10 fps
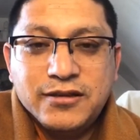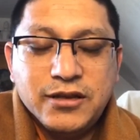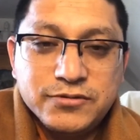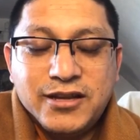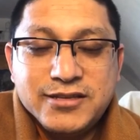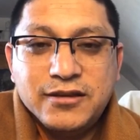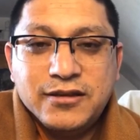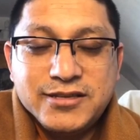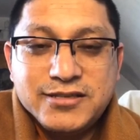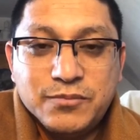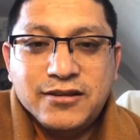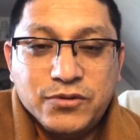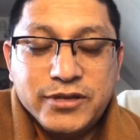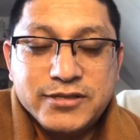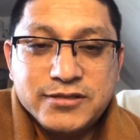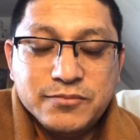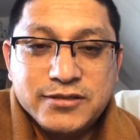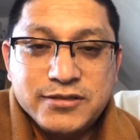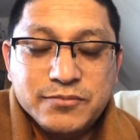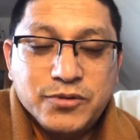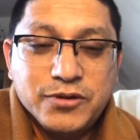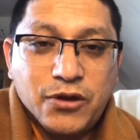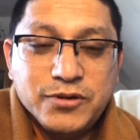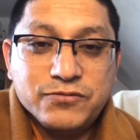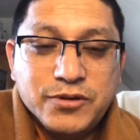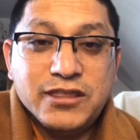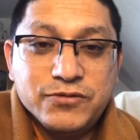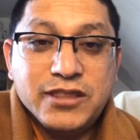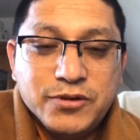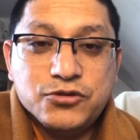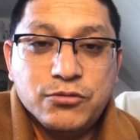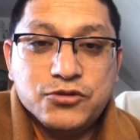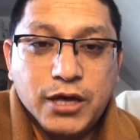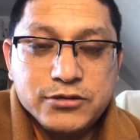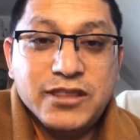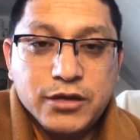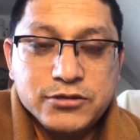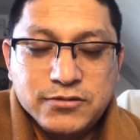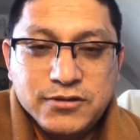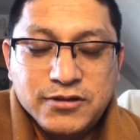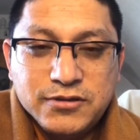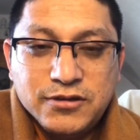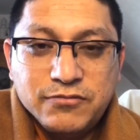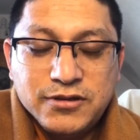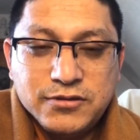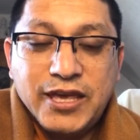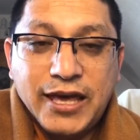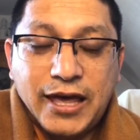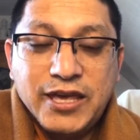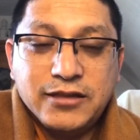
understandable. That's simpler because we think too much. When we have the